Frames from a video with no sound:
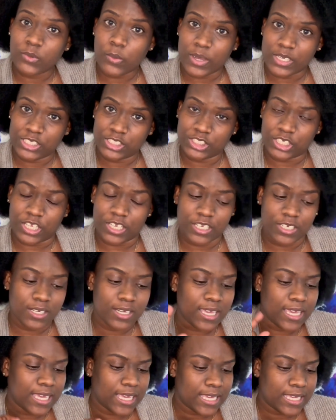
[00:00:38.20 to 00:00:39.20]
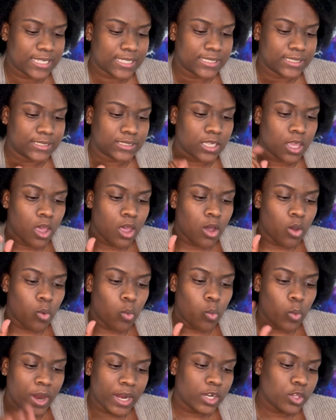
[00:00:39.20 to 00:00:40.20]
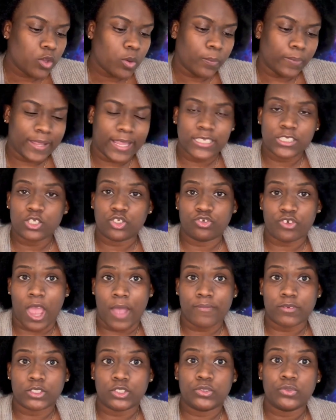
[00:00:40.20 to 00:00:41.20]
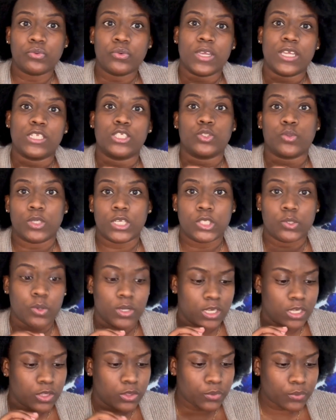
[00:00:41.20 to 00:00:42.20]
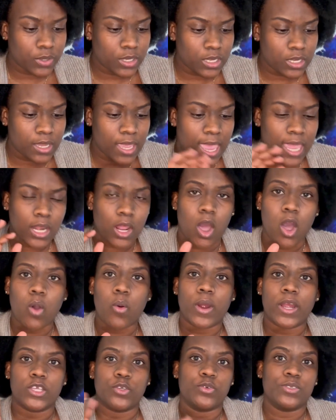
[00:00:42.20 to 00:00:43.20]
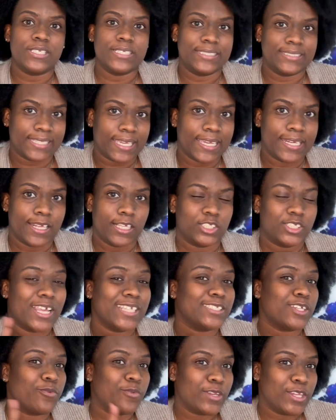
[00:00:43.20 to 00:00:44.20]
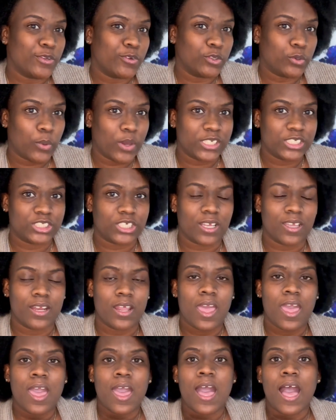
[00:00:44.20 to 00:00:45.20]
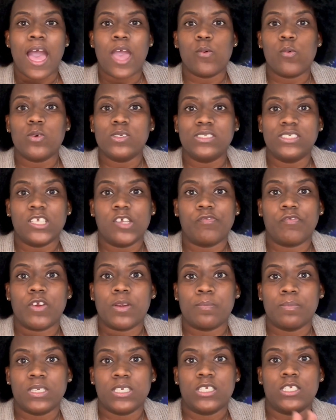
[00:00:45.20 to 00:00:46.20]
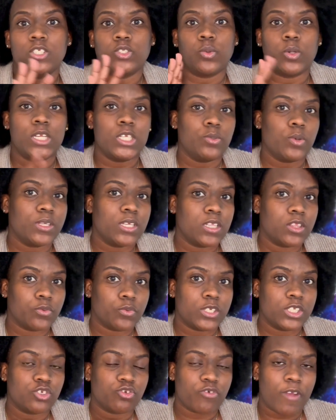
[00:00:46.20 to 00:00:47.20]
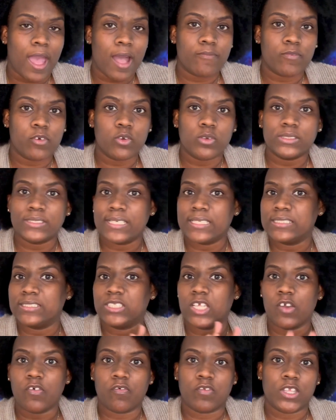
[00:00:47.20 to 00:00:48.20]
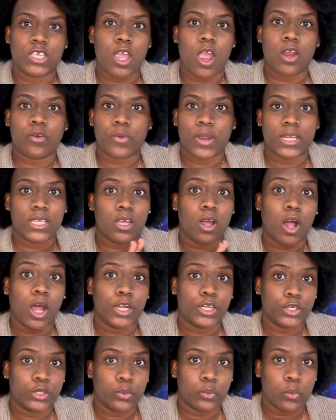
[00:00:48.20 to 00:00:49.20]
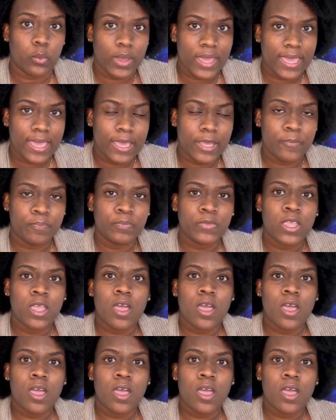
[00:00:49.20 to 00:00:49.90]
question is, where do you plan to travel to in 2023 and how are you deciding? So that's a really good question. I would say for me, 2023 travels is definitely already underway.